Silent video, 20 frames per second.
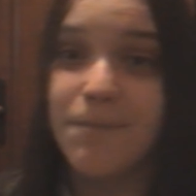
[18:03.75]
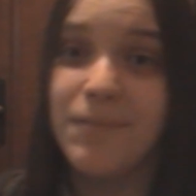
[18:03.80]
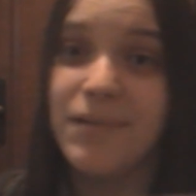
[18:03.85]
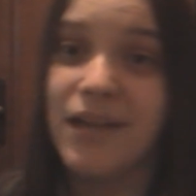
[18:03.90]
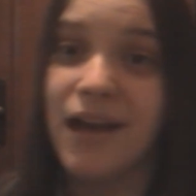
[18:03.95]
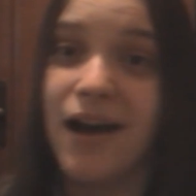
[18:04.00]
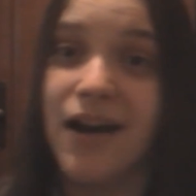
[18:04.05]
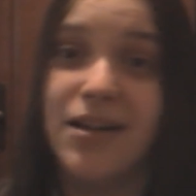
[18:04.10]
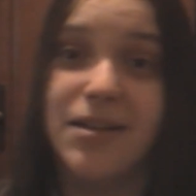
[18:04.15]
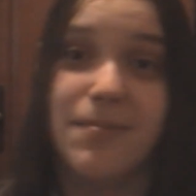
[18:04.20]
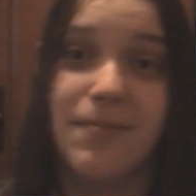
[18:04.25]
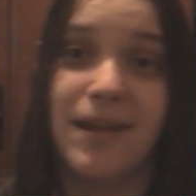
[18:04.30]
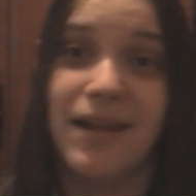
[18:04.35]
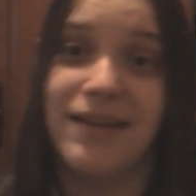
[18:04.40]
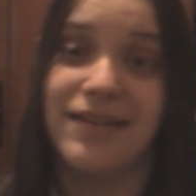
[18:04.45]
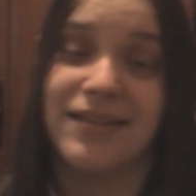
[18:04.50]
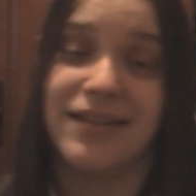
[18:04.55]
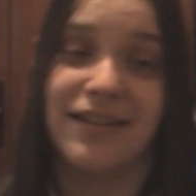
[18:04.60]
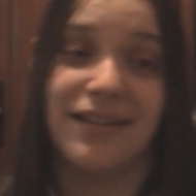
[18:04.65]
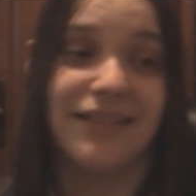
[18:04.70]
Beyond
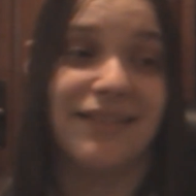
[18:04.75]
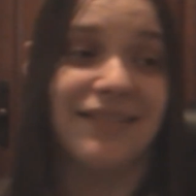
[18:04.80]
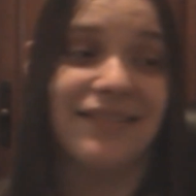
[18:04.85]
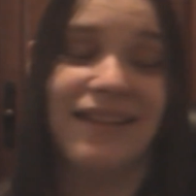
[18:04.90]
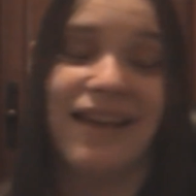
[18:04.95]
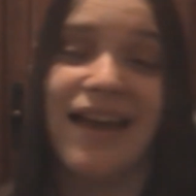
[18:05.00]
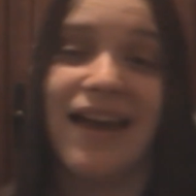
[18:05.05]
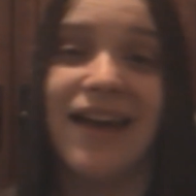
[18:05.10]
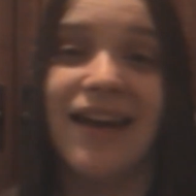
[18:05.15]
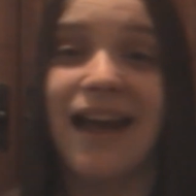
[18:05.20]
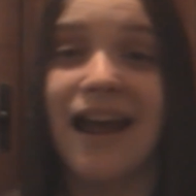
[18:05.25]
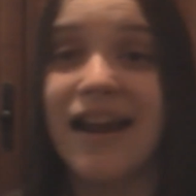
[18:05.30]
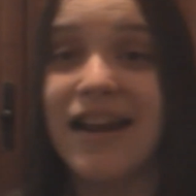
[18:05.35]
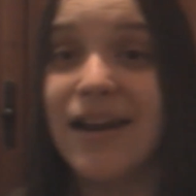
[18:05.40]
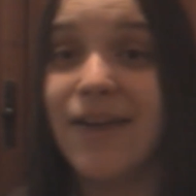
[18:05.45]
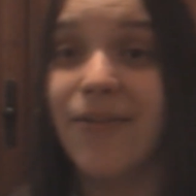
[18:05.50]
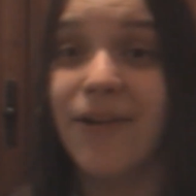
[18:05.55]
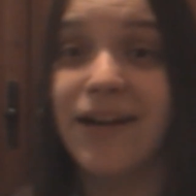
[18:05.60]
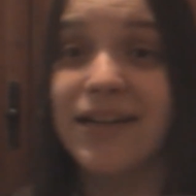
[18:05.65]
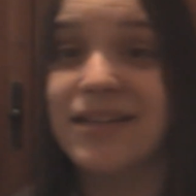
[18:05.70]
amazing. And I
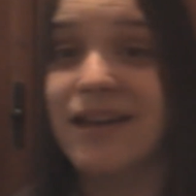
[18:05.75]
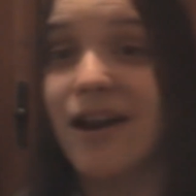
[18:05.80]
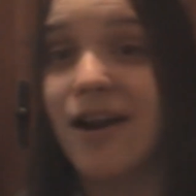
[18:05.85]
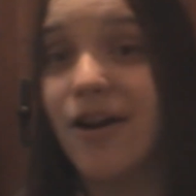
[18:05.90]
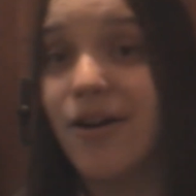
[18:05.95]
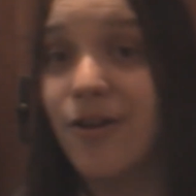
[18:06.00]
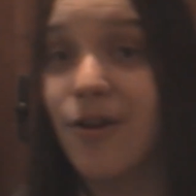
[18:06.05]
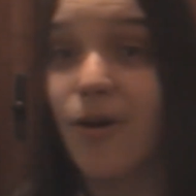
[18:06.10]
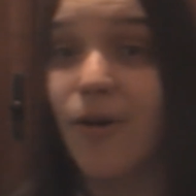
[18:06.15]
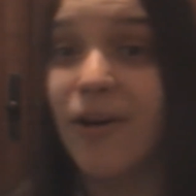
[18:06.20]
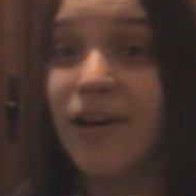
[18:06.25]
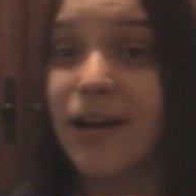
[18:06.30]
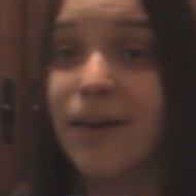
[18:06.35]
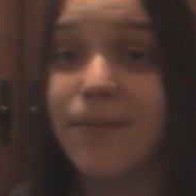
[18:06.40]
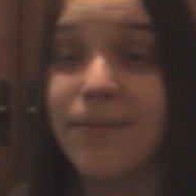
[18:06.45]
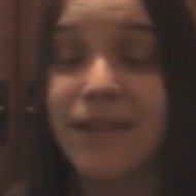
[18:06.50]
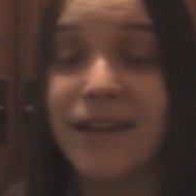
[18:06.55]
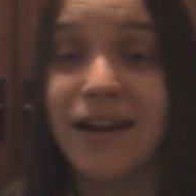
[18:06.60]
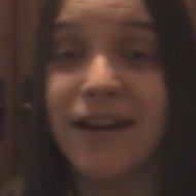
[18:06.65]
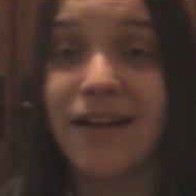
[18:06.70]
never get tired of going
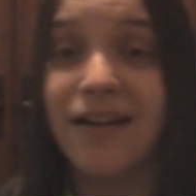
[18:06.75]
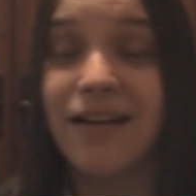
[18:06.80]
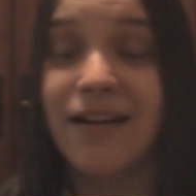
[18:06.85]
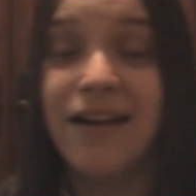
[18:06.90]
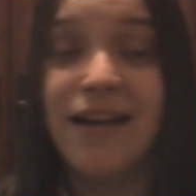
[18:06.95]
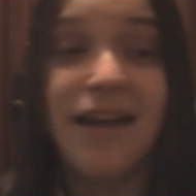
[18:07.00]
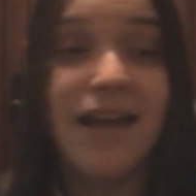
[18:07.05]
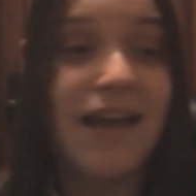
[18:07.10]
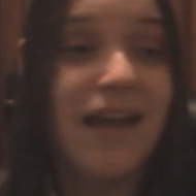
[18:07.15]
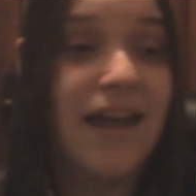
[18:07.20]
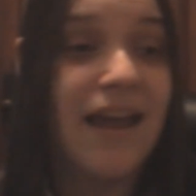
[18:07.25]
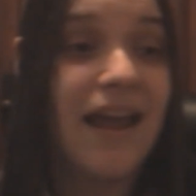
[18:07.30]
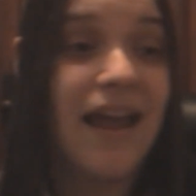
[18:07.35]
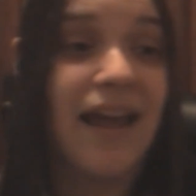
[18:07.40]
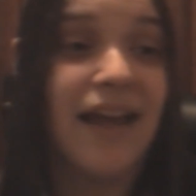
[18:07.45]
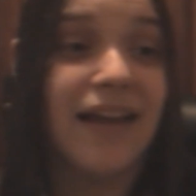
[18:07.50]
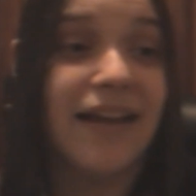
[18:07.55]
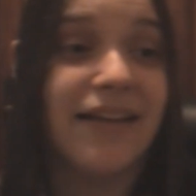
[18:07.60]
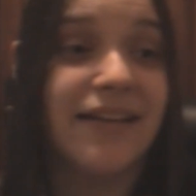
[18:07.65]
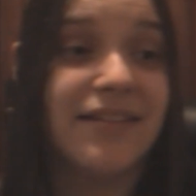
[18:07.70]
up there.
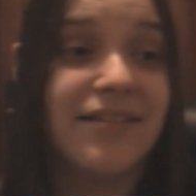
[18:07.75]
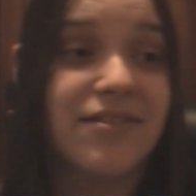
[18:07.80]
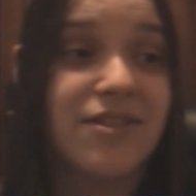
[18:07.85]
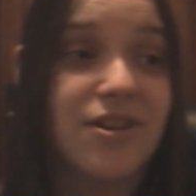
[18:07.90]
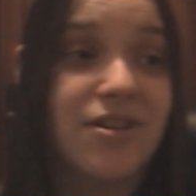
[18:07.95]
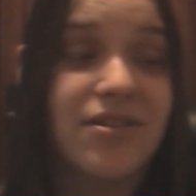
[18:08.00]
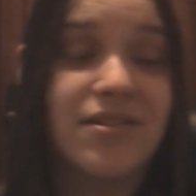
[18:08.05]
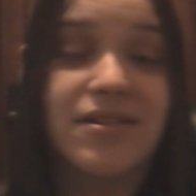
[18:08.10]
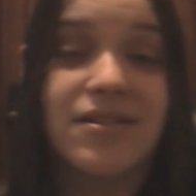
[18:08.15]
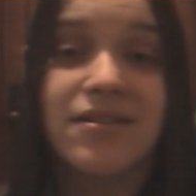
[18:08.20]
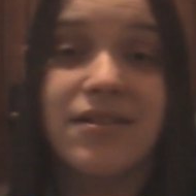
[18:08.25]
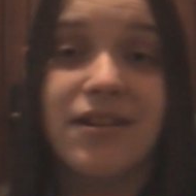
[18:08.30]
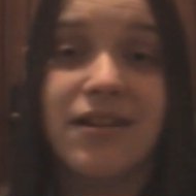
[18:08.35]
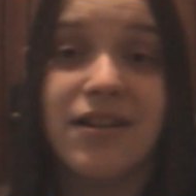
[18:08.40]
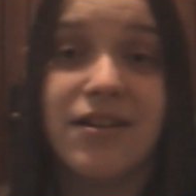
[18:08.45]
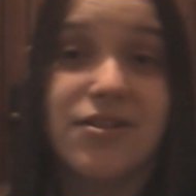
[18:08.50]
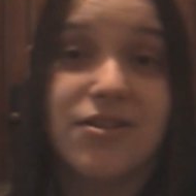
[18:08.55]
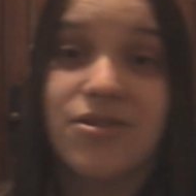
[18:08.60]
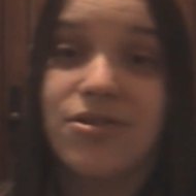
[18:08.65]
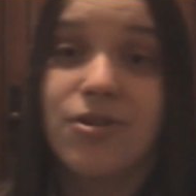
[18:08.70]
It's just
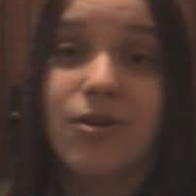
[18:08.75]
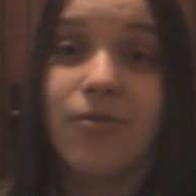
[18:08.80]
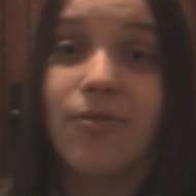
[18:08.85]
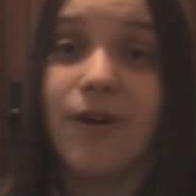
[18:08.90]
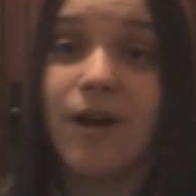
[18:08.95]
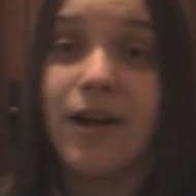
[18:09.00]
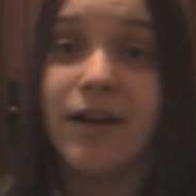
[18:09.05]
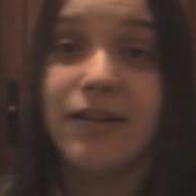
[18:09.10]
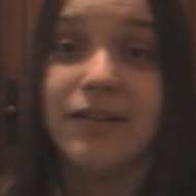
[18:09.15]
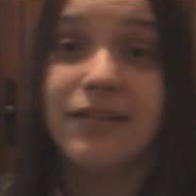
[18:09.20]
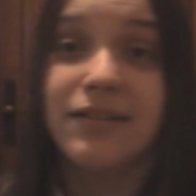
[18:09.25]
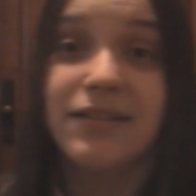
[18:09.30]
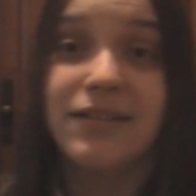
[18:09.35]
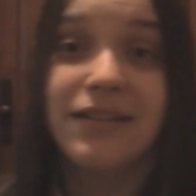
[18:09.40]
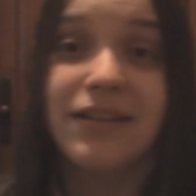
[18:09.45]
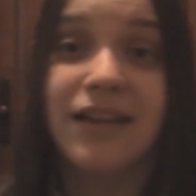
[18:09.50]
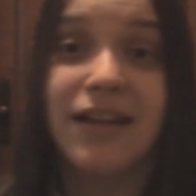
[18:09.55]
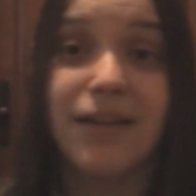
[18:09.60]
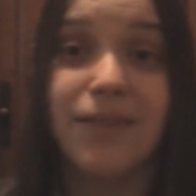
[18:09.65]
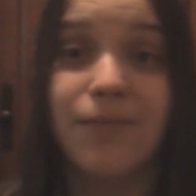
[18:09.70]
so fun.
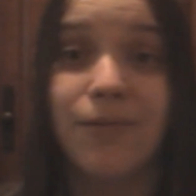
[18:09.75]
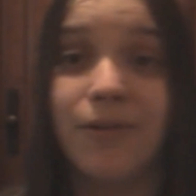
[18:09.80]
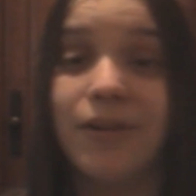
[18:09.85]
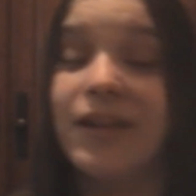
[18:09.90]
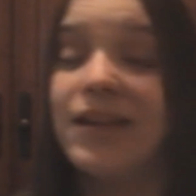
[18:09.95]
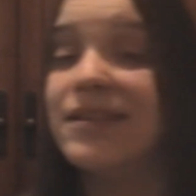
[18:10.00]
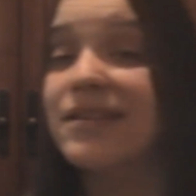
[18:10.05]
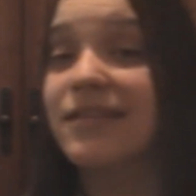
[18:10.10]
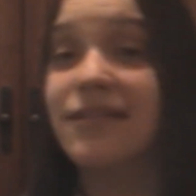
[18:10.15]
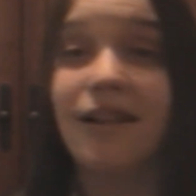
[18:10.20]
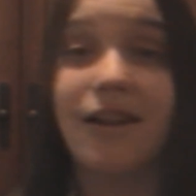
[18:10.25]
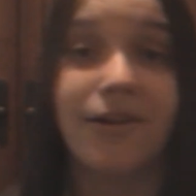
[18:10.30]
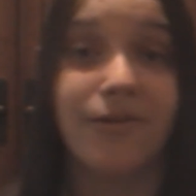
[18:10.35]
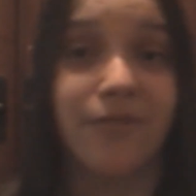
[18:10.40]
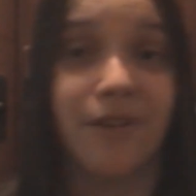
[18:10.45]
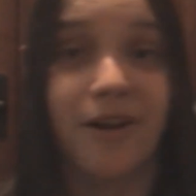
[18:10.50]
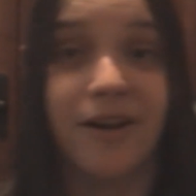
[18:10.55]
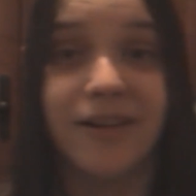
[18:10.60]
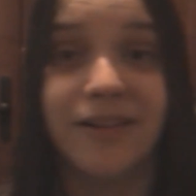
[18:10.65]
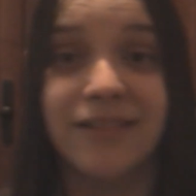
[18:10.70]
It really is a lot of
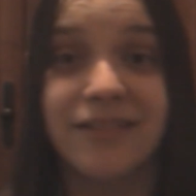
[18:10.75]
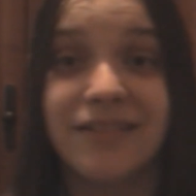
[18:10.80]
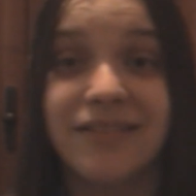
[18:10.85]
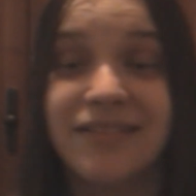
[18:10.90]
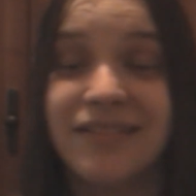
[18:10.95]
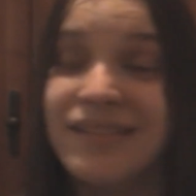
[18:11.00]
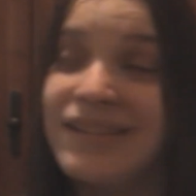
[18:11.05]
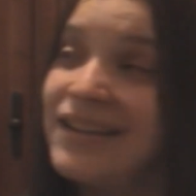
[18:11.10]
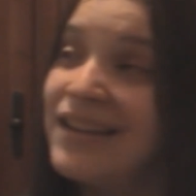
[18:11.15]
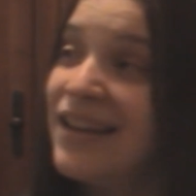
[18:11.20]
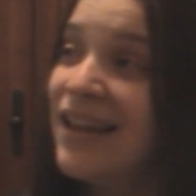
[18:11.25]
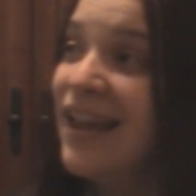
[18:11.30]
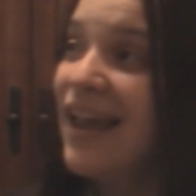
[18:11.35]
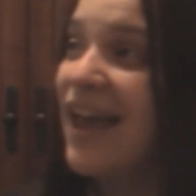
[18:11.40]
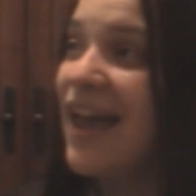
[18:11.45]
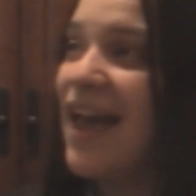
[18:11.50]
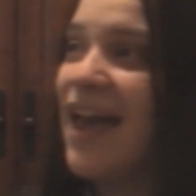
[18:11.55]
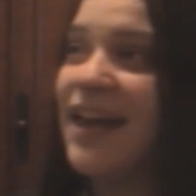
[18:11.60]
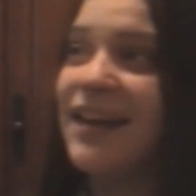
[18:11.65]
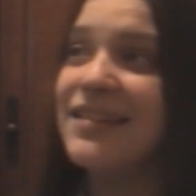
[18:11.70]
fun.
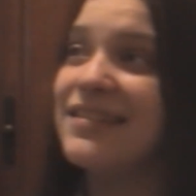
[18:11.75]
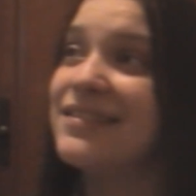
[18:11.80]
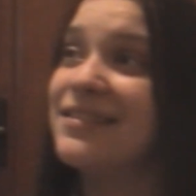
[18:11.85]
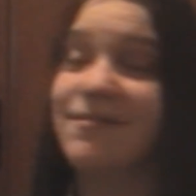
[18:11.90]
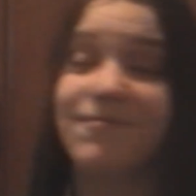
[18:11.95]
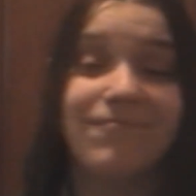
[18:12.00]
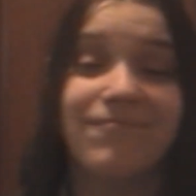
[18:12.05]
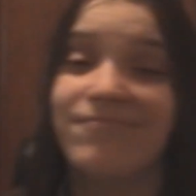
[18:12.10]
And